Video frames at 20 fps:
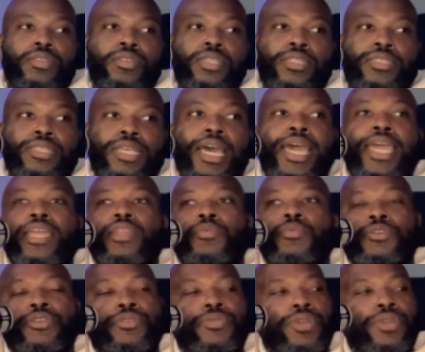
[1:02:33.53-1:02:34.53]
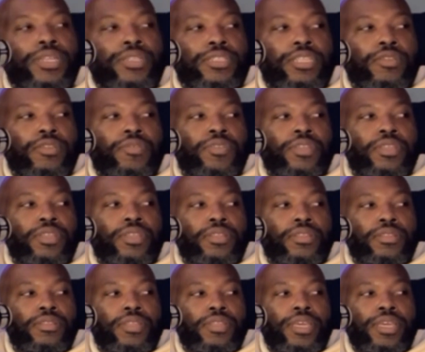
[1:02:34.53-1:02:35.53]
its height with creativity.
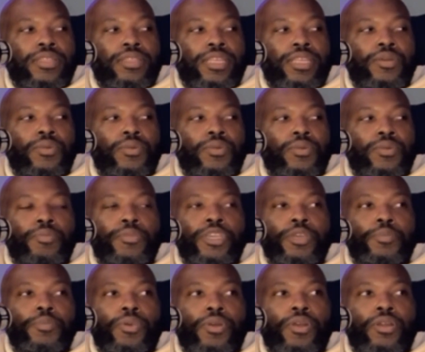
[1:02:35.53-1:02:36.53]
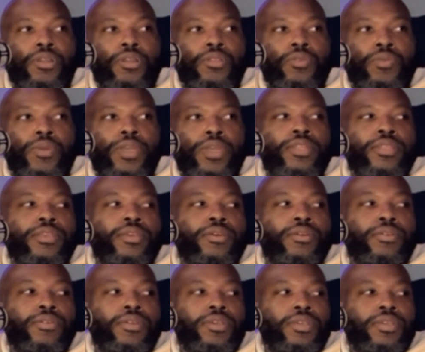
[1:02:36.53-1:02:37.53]
Like they were a big part of the
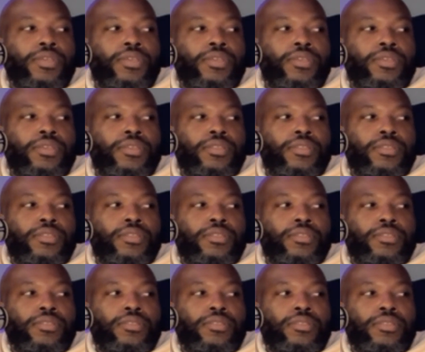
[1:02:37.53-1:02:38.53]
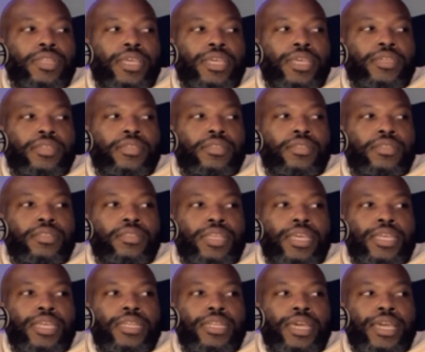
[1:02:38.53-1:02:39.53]
radio, like
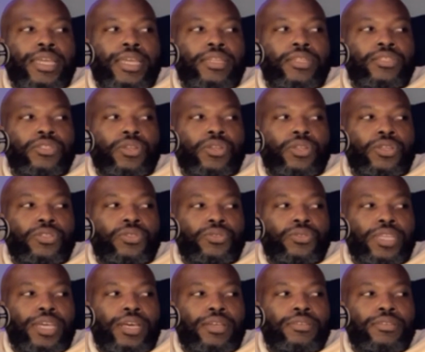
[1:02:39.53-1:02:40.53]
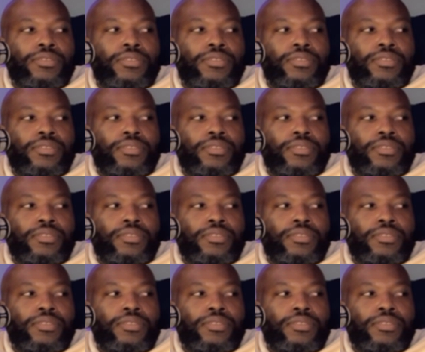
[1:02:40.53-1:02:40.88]
late '90s, early 2000s.